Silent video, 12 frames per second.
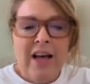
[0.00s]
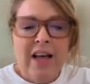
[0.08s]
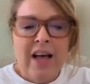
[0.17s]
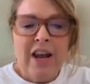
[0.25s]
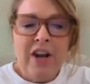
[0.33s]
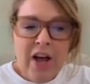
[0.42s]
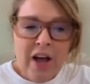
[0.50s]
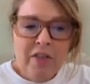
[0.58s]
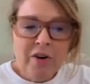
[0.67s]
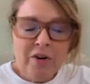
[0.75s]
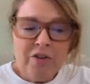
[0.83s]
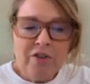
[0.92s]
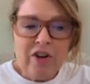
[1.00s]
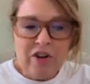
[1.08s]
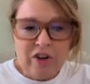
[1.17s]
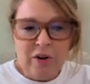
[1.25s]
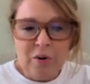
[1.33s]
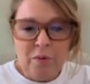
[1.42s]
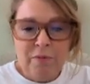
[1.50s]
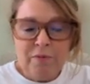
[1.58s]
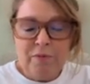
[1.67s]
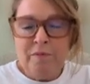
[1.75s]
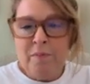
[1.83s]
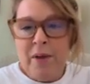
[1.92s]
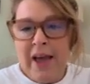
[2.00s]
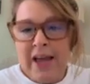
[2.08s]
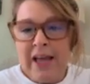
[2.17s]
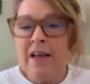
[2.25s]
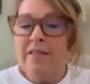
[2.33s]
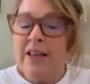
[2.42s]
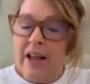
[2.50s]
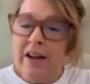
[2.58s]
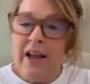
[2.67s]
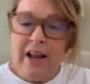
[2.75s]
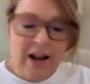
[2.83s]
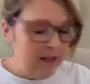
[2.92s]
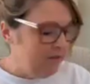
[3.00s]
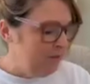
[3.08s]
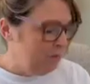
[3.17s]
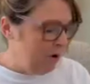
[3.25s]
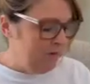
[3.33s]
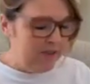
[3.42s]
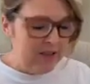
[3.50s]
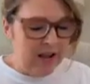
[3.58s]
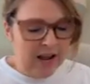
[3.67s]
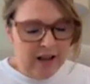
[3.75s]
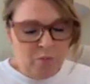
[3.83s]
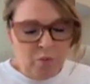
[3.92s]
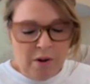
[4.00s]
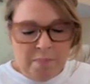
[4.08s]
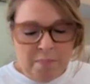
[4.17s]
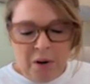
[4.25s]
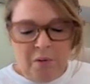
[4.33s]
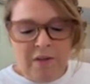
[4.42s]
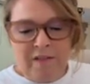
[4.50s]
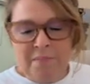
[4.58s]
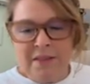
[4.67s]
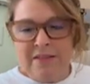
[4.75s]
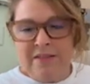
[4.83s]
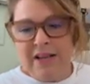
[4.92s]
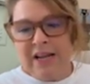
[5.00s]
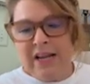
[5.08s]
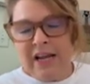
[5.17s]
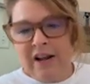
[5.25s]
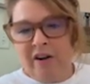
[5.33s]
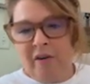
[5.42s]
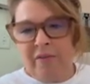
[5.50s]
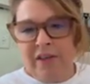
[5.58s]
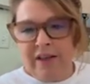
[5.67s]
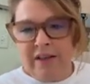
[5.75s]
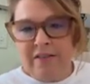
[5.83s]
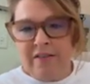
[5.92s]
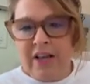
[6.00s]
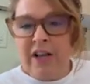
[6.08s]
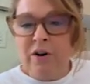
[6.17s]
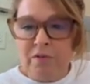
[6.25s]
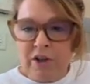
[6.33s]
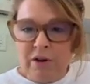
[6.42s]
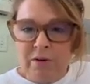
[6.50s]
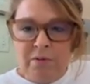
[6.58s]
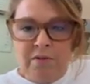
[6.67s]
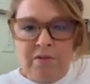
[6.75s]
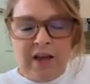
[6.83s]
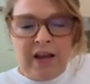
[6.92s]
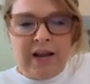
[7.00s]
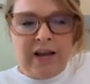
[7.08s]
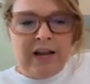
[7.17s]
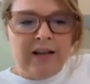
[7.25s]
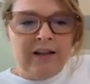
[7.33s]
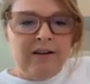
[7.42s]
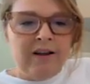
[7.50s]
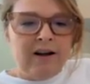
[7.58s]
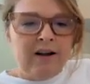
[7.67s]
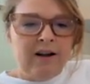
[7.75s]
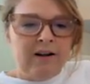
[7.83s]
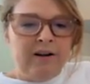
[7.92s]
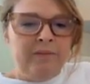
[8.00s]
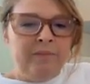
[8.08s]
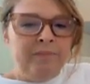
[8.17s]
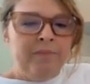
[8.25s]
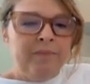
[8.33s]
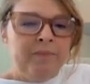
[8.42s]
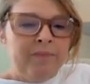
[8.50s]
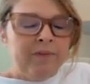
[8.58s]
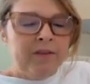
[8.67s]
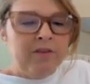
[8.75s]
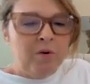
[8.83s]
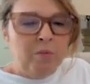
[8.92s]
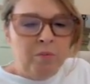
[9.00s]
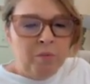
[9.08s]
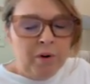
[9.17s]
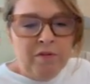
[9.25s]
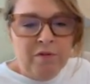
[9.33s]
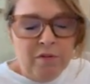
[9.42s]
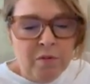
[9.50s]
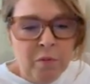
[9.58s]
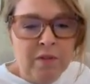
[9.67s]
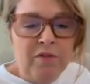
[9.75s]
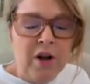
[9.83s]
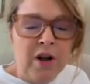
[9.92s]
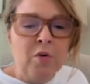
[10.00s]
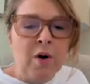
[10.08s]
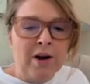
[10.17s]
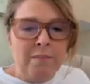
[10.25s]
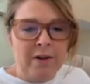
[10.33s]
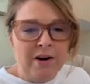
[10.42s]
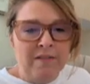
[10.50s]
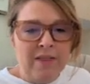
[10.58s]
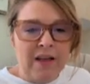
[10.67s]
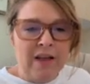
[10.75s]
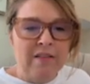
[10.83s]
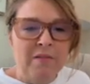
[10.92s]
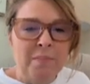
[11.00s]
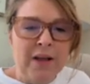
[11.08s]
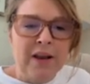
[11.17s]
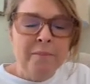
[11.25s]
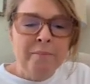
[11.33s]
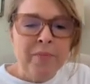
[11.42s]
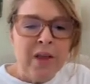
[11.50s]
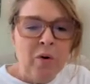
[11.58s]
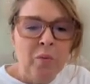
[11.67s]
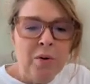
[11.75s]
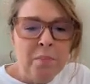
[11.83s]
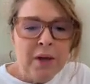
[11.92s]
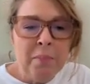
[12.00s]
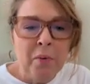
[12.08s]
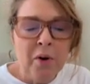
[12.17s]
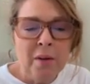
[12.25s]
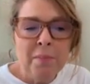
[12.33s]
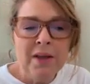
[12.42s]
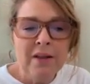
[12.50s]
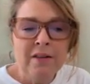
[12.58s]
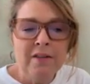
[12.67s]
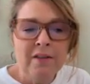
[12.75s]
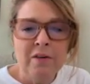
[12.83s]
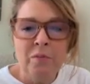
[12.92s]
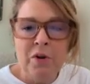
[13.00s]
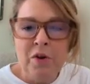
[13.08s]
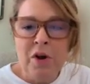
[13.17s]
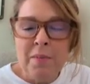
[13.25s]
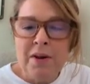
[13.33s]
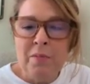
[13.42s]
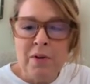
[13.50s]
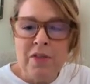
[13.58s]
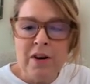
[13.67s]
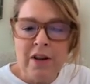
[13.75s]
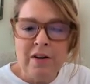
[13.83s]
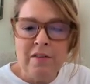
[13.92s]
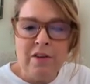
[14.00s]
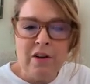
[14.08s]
Another to do is, and as we've said, we both have been sitting in on these interviews, and so we've done quite a bit of this. But when people come in when you come in with an interview,